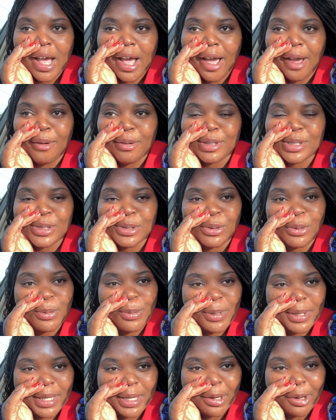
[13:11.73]
I want to go
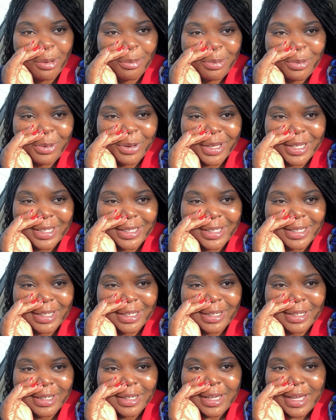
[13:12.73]
pick it up
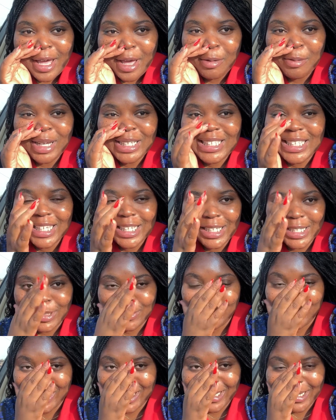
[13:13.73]
quickly. My skin is
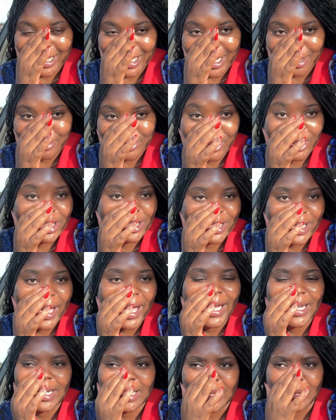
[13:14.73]
peeling. I'm trying to
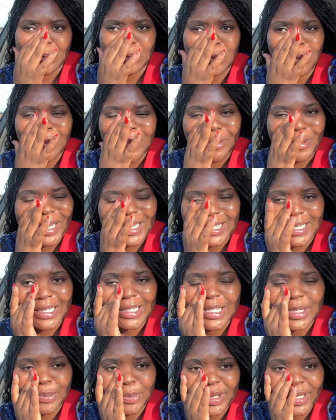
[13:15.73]
hide it. I don't know why my skin
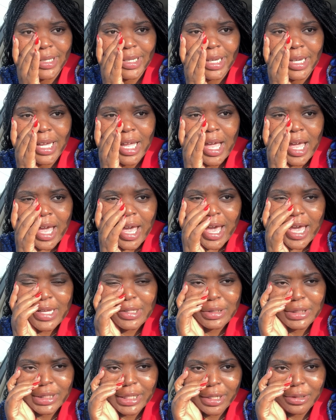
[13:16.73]
is peeling. I
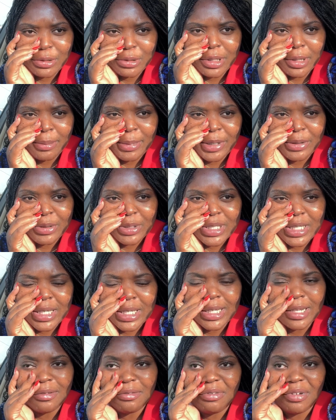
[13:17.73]
need to like look at my
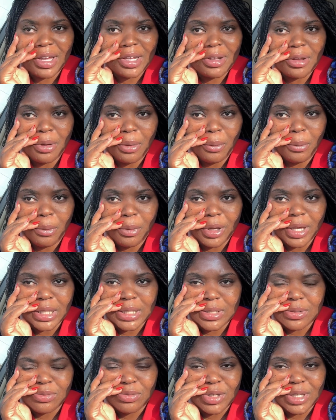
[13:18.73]
routine and find out what
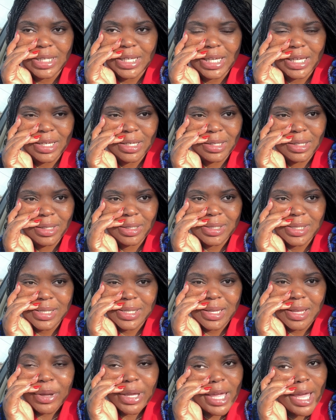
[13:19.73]
it really is.
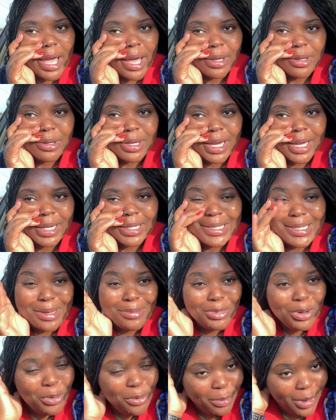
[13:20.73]
But yeah, you guys,
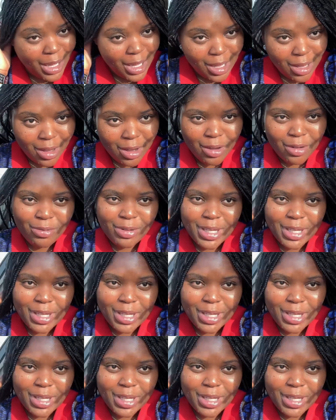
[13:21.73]
I'm done with my hair.